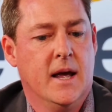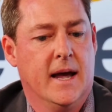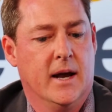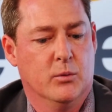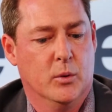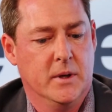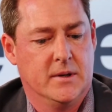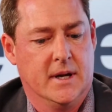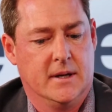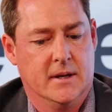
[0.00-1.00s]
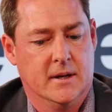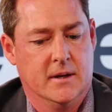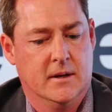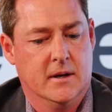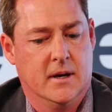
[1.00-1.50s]
And we'll be
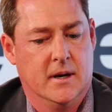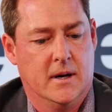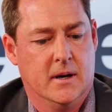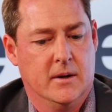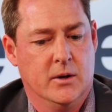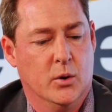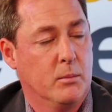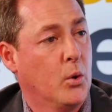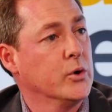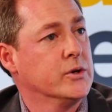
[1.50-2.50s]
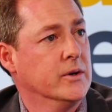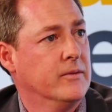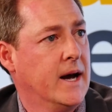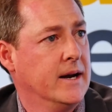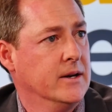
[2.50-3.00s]
taking a portion
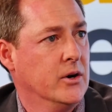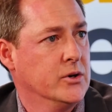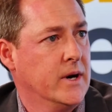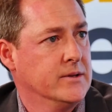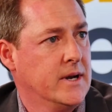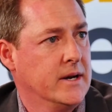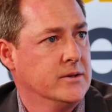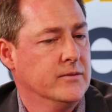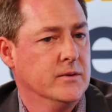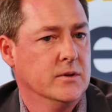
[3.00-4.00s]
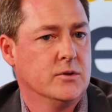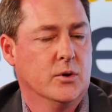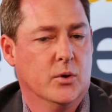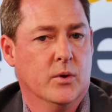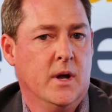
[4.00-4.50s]
of that in our transaction fees.
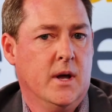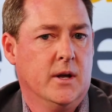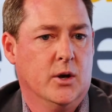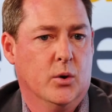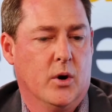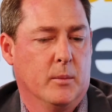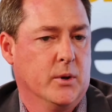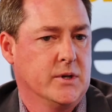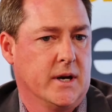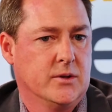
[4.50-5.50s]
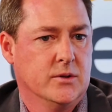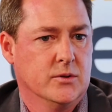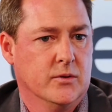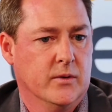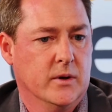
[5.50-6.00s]
So, you know, our projections
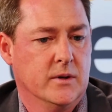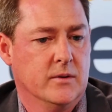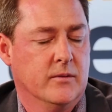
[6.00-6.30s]
are very,